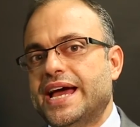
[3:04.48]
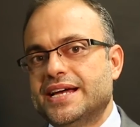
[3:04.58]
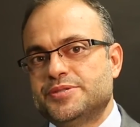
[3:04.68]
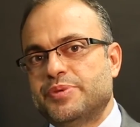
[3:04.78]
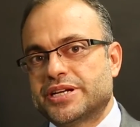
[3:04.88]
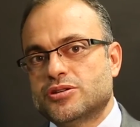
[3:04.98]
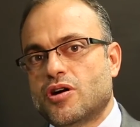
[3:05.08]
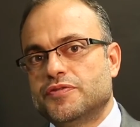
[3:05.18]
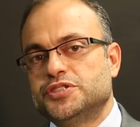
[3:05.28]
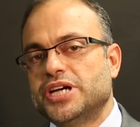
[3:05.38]
aspect
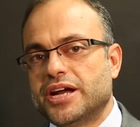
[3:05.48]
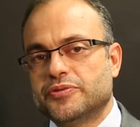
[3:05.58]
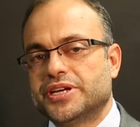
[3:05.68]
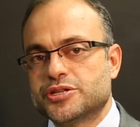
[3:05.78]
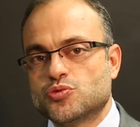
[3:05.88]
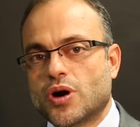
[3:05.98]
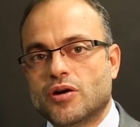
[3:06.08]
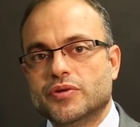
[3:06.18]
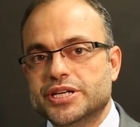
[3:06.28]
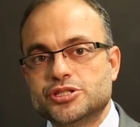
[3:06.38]
of shadowing as
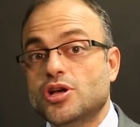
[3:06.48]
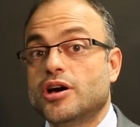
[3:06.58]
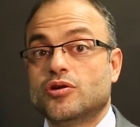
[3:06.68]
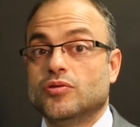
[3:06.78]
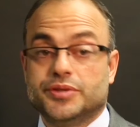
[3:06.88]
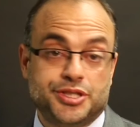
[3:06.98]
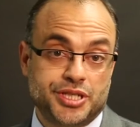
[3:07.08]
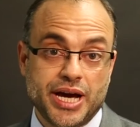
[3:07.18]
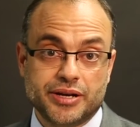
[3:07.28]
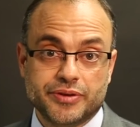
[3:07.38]
well is not only
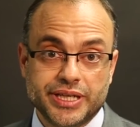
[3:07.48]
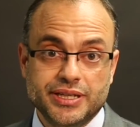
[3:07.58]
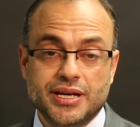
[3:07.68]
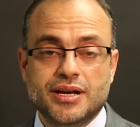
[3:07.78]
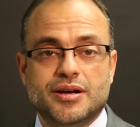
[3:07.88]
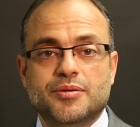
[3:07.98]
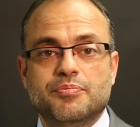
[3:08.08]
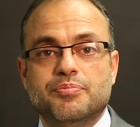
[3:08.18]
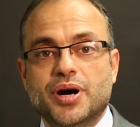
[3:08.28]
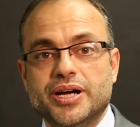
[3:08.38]
shadowing,
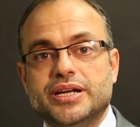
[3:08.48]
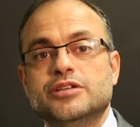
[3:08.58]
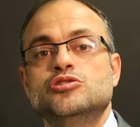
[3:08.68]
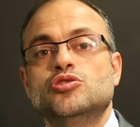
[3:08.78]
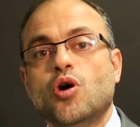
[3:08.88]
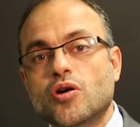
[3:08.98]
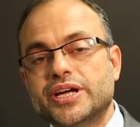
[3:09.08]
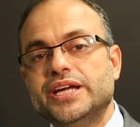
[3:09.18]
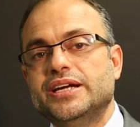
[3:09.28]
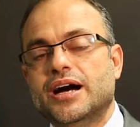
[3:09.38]
but
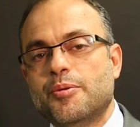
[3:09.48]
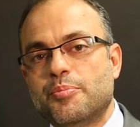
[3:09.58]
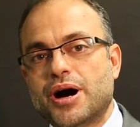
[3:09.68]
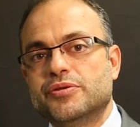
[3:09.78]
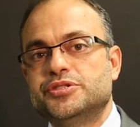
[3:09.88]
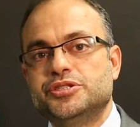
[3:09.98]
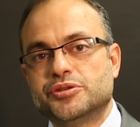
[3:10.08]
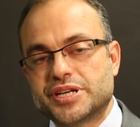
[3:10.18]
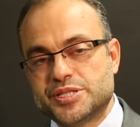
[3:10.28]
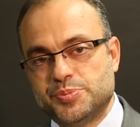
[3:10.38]
talking about
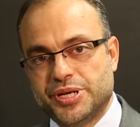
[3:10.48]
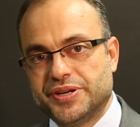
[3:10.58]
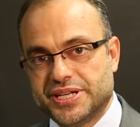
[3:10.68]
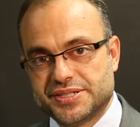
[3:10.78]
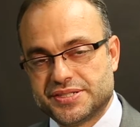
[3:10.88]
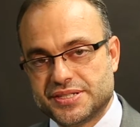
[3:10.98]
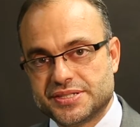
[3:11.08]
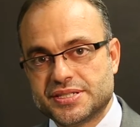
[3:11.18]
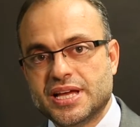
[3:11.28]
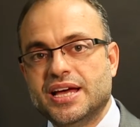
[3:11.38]
your
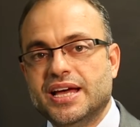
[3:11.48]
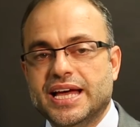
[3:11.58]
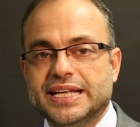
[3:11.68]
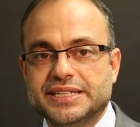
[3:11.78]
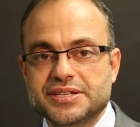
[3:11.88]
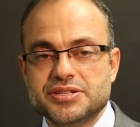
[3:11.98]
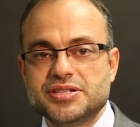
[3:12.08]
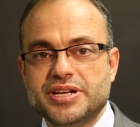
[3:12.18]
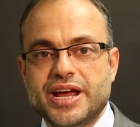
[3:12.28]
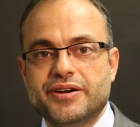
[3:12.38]
experiences. And this is
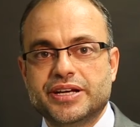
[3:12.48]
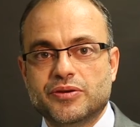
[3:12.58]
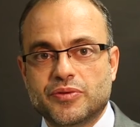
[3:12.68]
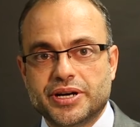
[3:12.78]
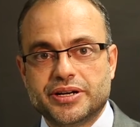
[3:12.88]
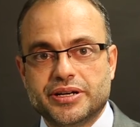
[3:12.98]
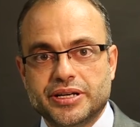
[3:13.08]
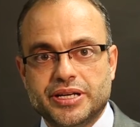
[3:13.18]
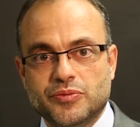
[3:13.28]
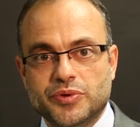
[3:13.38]
an area where
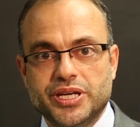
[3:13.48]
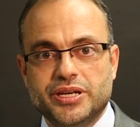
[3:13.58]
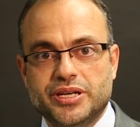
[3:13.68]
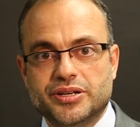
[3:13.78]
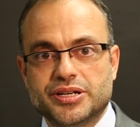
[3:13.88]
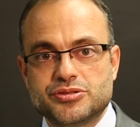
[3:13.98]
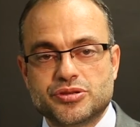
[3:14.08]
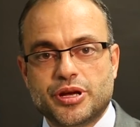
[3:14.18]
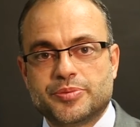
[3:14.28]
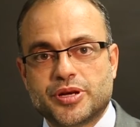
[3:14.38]
we here at
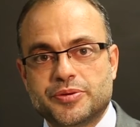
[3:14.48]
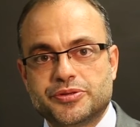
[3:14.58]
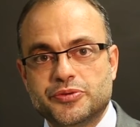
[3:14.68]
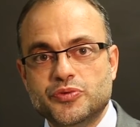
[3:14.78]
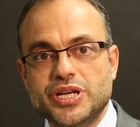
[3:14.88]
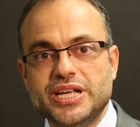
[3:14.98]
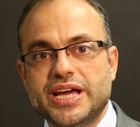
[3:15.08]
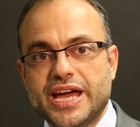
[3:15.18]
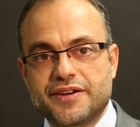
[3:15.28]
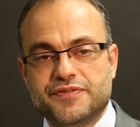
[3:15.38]
SUNY Optometry
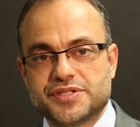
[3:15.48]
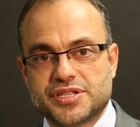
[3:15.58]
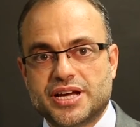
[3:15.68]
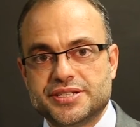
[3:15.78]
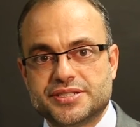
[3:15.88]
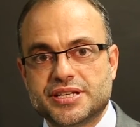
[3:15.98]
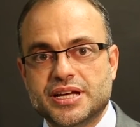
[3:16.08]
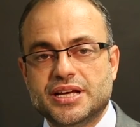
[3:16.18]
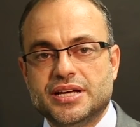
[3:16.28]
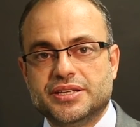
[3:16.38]
really emphasize
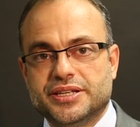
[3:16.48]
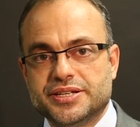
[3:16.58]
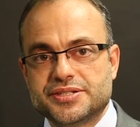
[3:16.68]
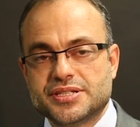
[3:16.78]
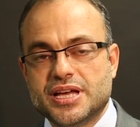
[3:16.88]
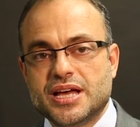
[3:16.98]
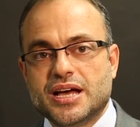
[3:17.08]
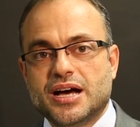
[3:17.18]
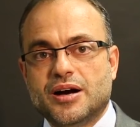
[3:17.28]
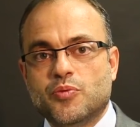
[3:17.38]
this.
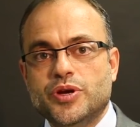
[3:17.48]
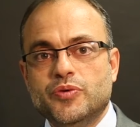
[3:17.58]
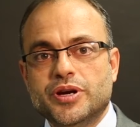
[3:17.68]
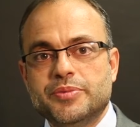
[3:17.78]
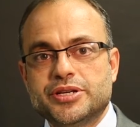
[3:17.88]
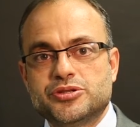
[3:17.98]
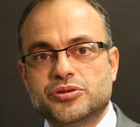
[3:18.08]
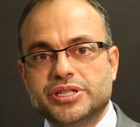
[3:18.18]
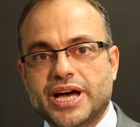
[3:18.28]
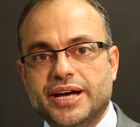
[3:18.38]
We want to make
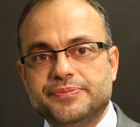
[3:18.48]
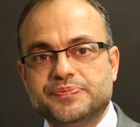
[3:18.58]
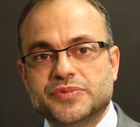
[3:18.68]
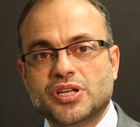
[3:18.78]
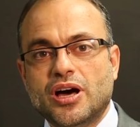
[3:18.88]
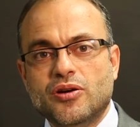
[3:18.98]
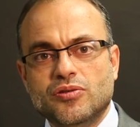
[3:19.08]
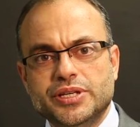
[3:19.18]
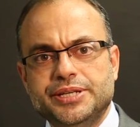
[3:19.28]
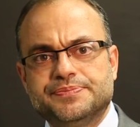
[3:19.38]
sure that not
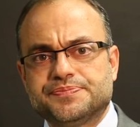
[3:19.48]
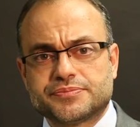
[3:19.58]
only